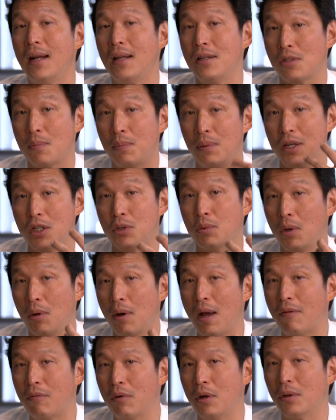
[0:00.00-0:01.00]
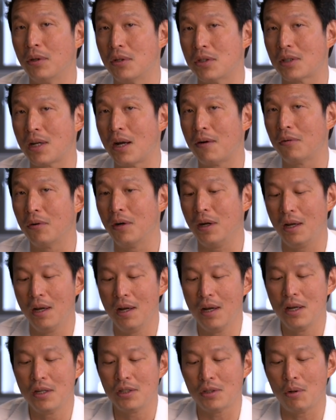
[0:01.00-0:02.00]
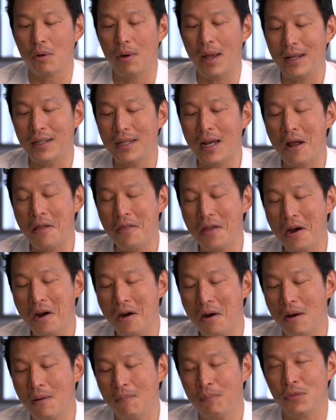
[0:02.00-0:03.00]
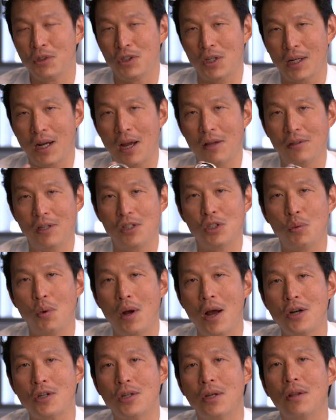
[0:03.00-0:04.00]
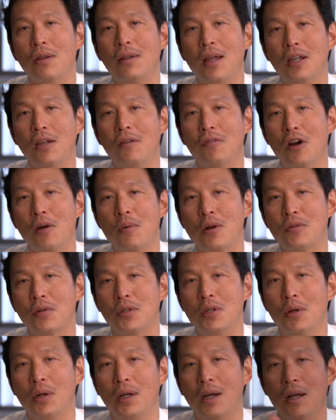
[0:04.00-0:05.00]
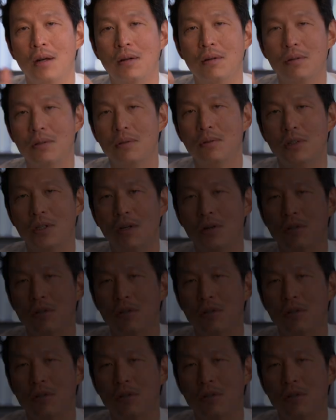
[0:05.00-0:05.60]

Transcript: It's a place where you have real discovery. So head down there, check out this watch, and thank you very much for tuning in.